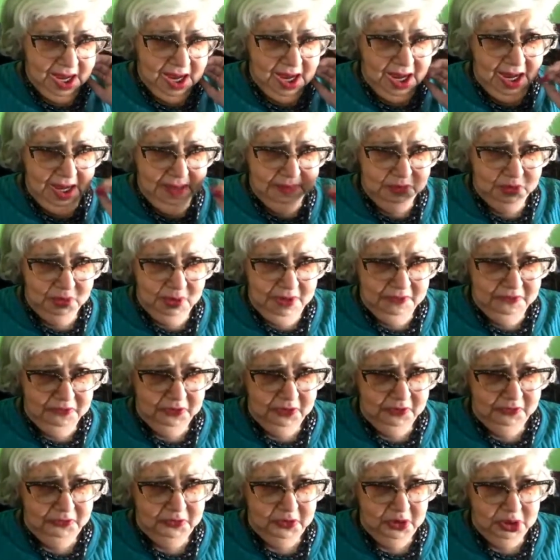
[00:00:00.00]
I'm
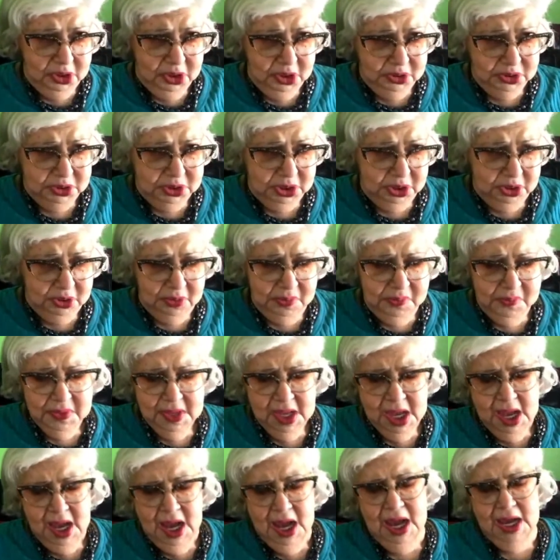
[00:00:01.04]
grateful for you too.
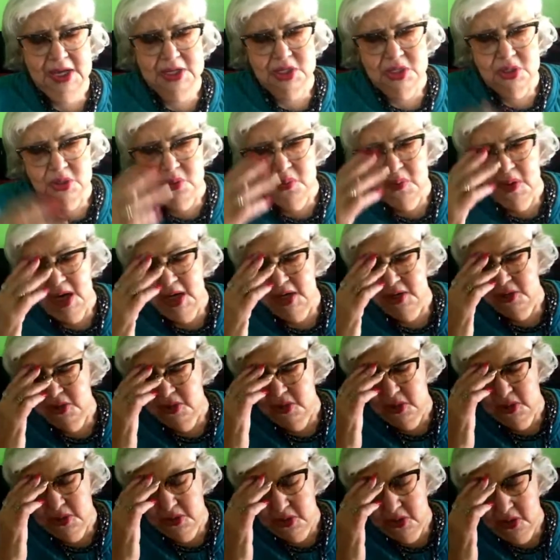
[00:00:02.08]
I do want you
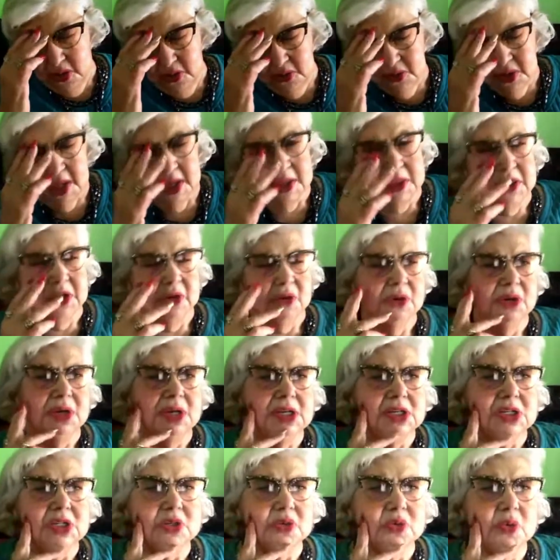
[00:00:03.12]
to know that there
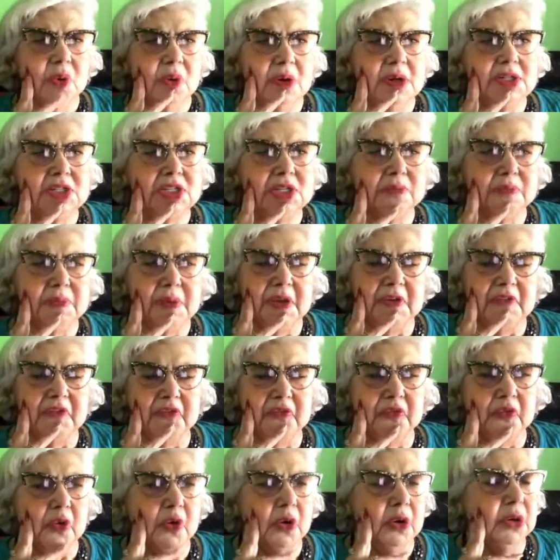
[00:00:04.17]
is going to be
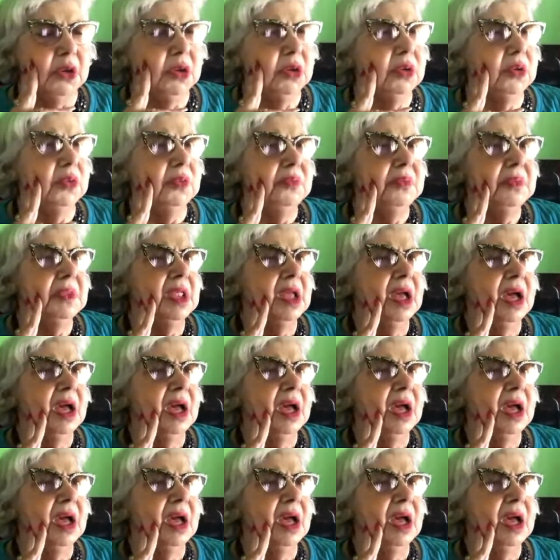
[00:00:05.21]
for you